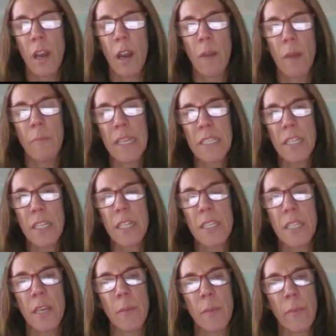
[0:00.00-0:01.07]
basically
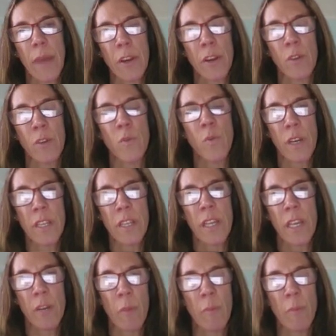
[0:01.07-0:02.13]
see a pattern where the
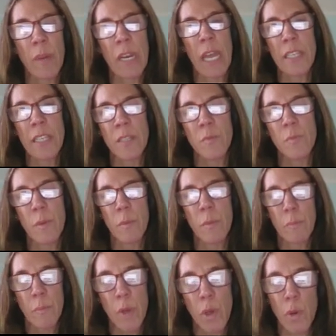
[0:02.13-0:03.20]
equipment has
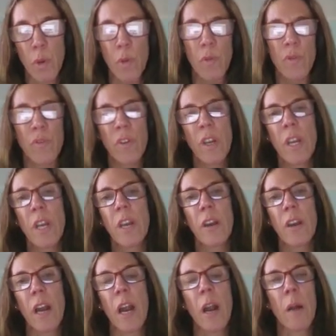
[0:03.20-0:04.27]
moved
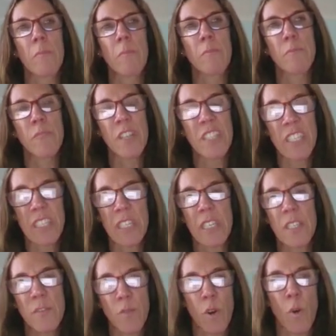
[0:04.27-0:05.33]
the
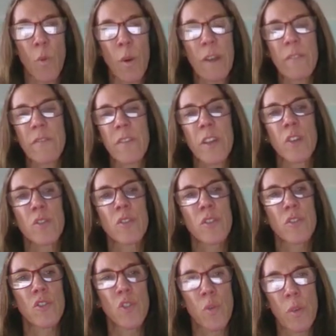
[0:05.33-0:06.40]
disease from one field
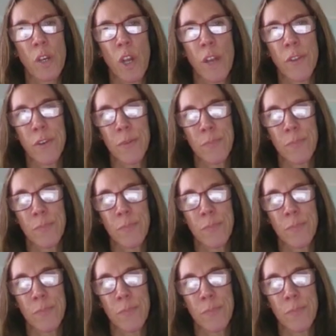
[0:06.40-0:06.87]
to another.